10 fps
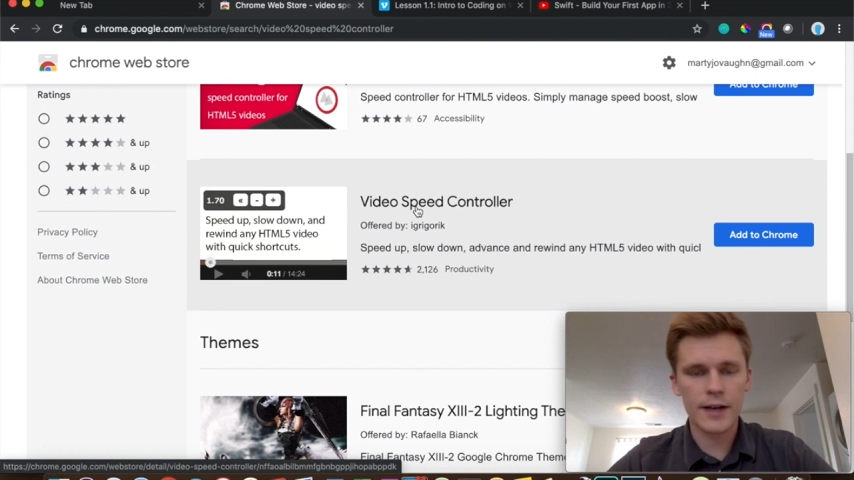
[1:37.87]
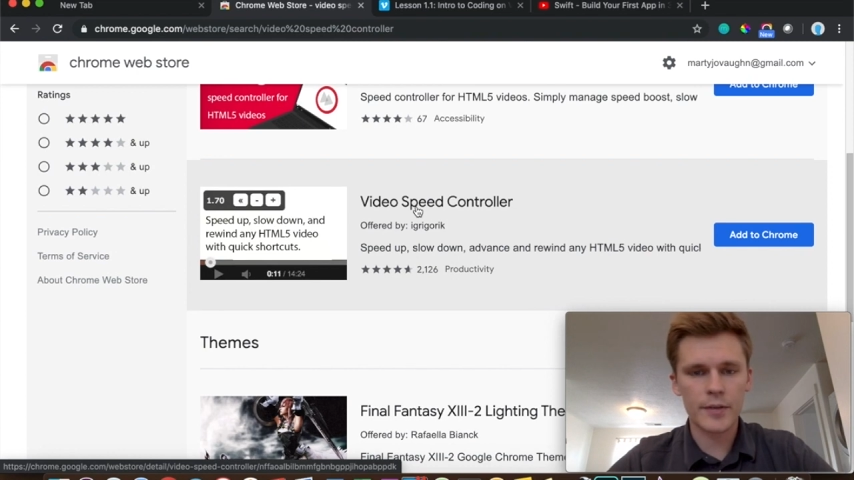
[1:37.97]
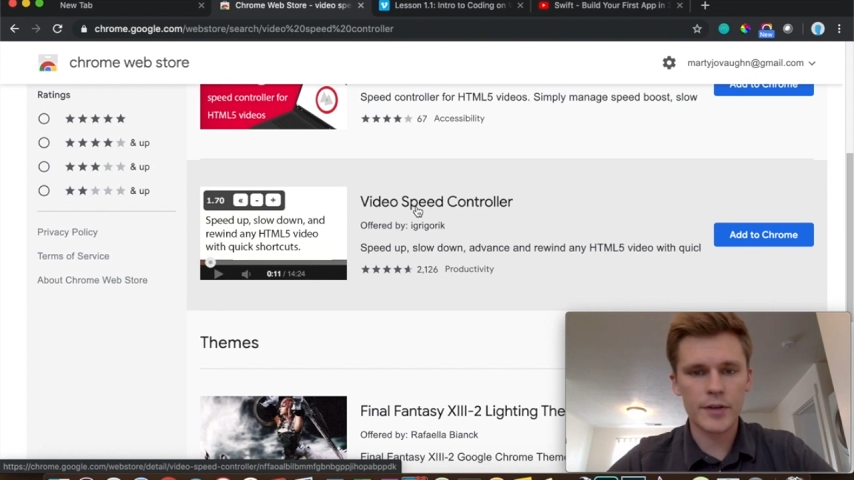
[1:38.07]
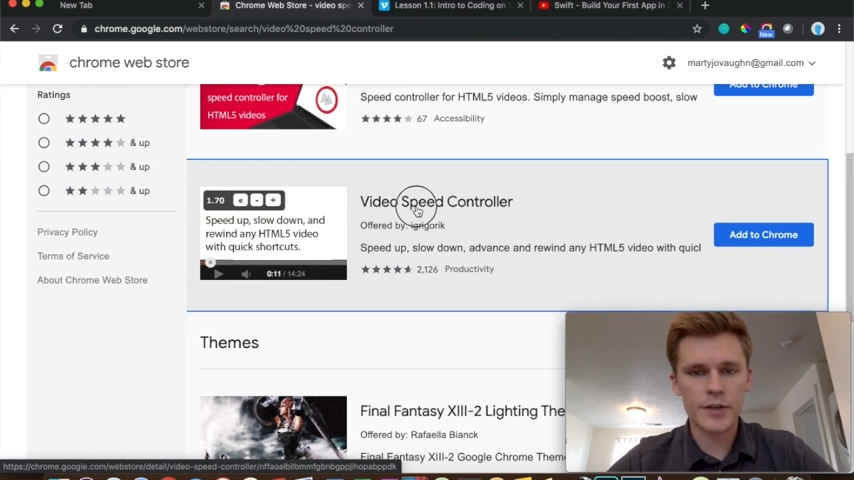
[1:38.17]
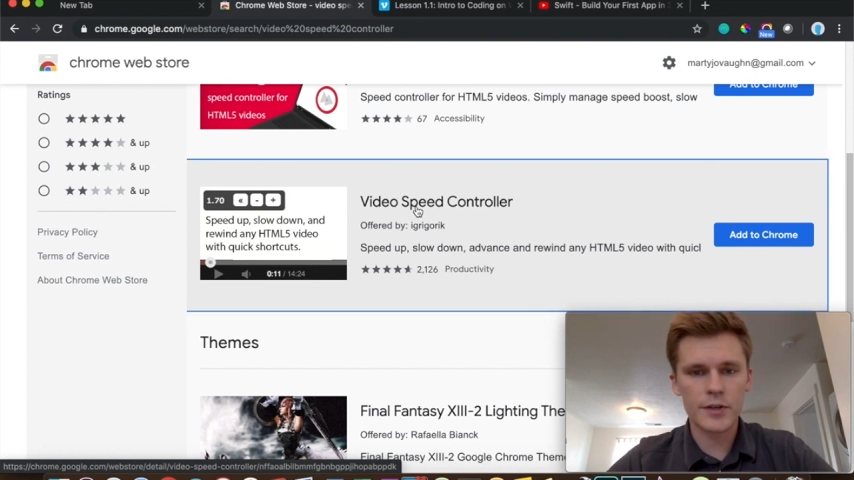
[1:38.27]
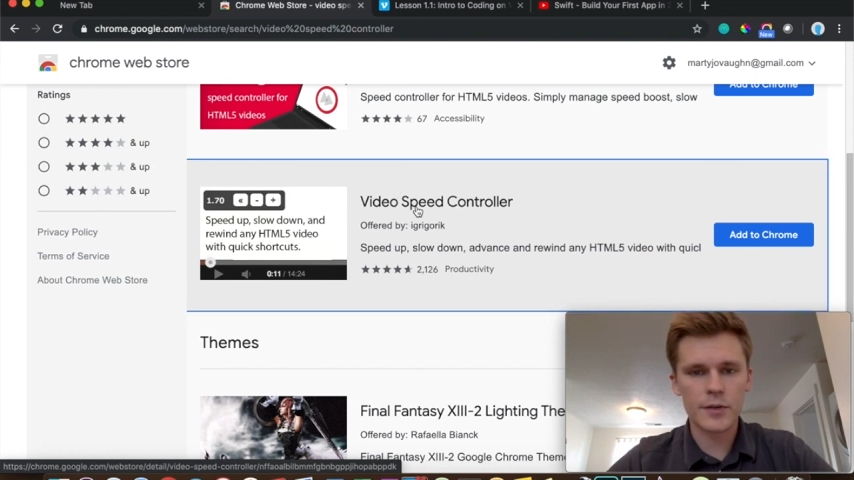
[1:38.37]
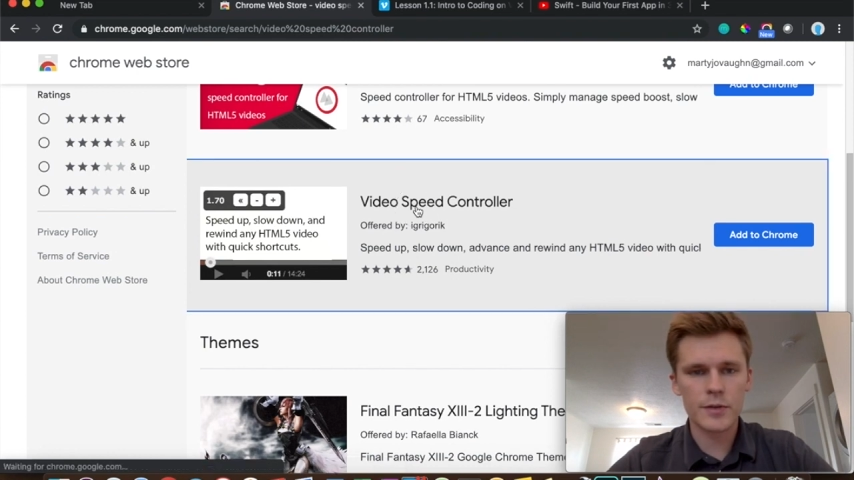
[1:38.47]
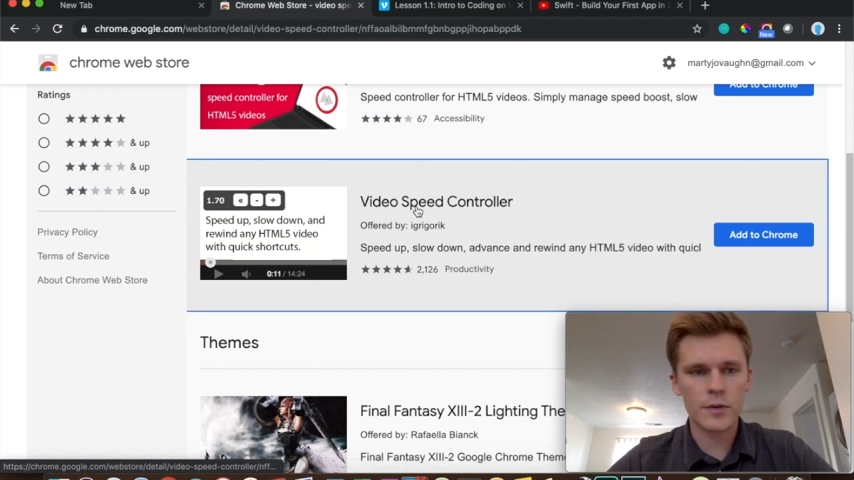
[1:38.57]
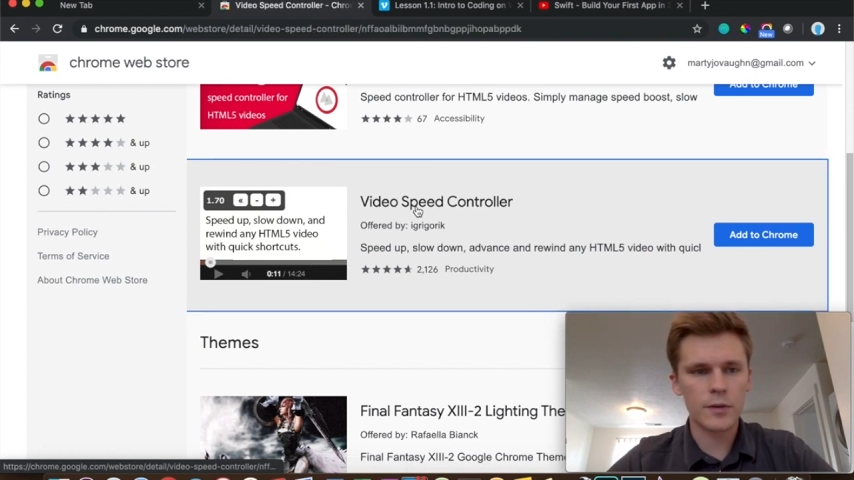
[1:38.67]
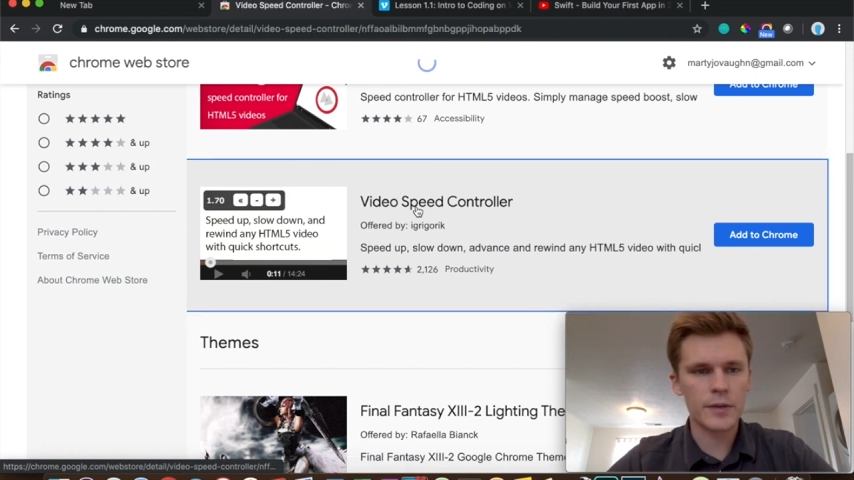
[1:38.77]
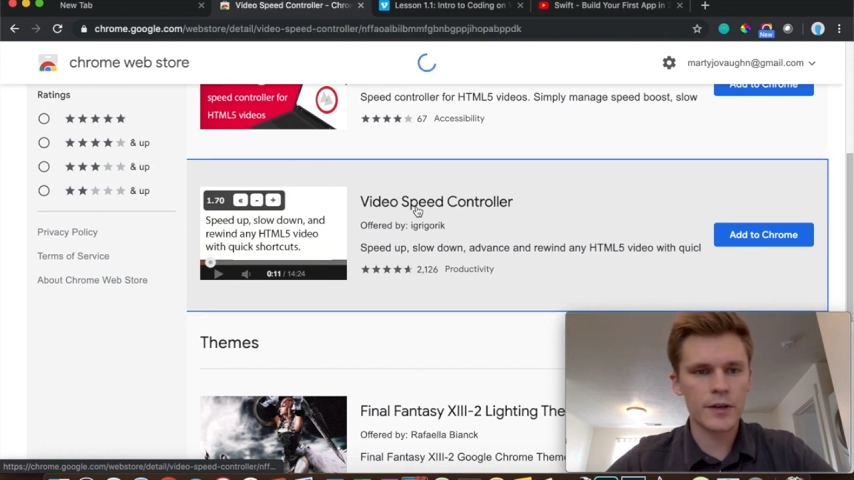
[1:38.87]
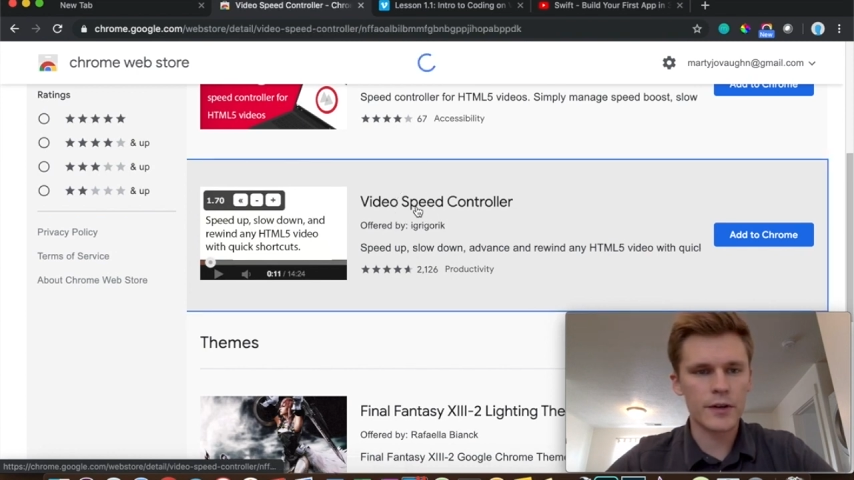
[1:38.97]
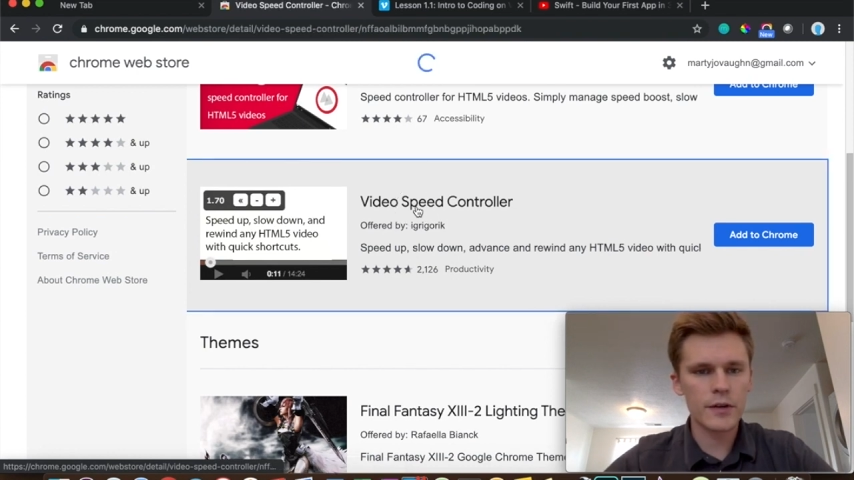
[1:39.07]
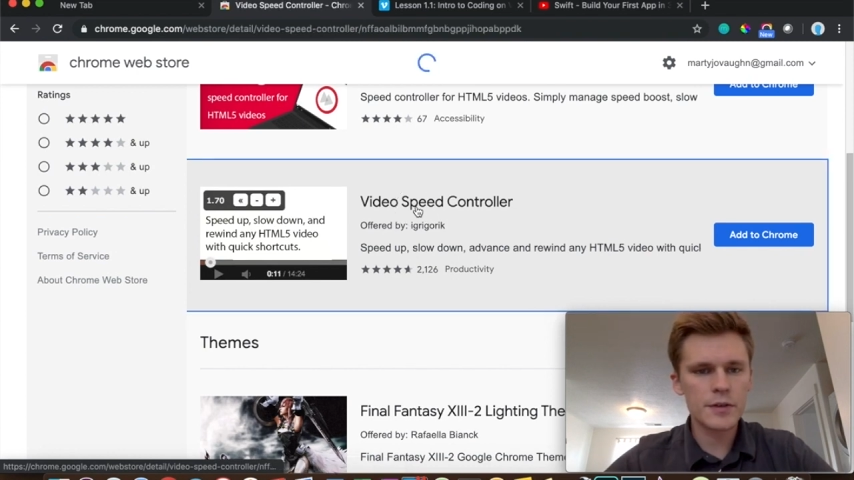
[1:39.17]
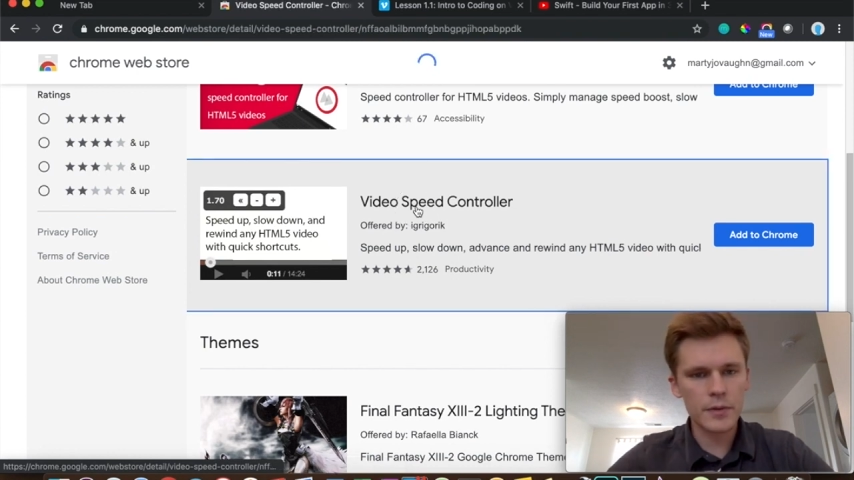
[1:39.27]
I'm not sure which one will be on
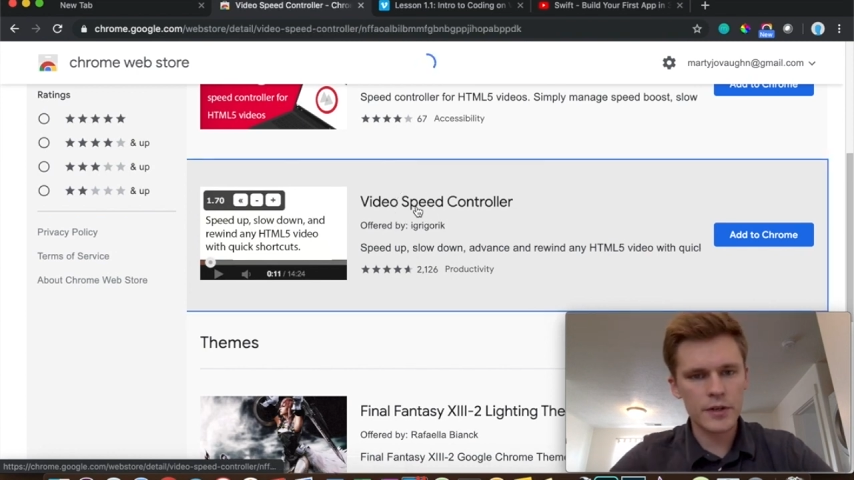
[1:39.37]
yours,